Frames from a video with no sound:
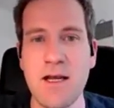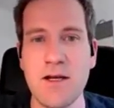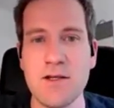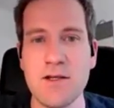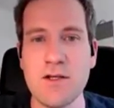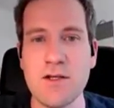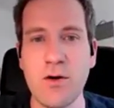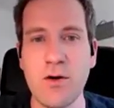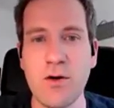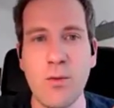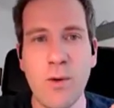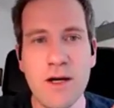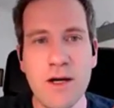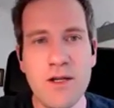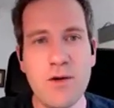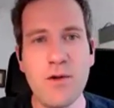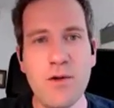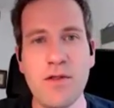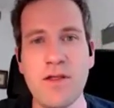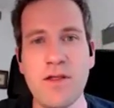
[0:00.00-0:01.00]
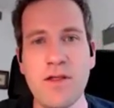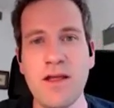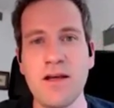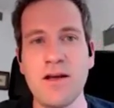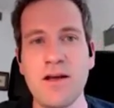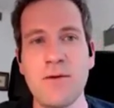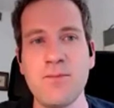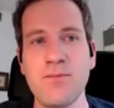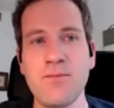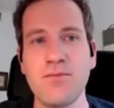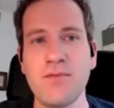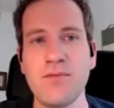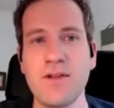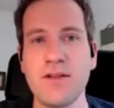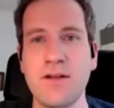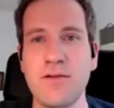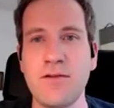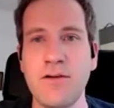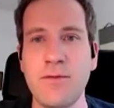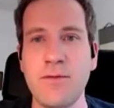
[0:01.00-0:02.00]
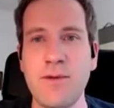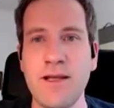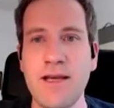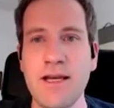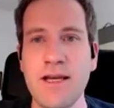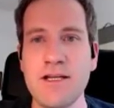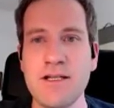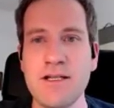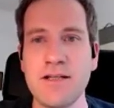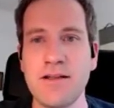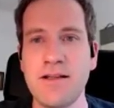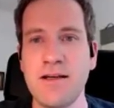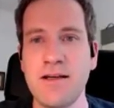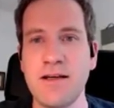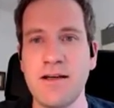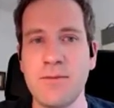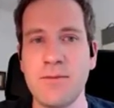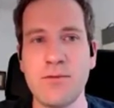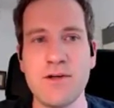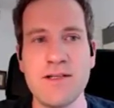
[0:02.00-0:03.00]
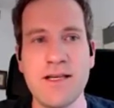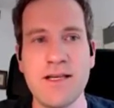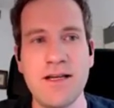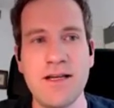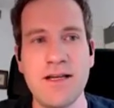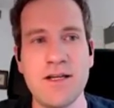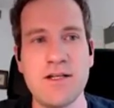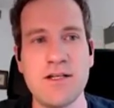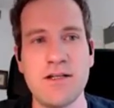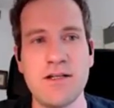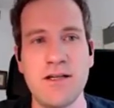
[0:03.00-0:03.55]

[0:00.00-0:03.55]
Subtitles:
So what do you think the percentage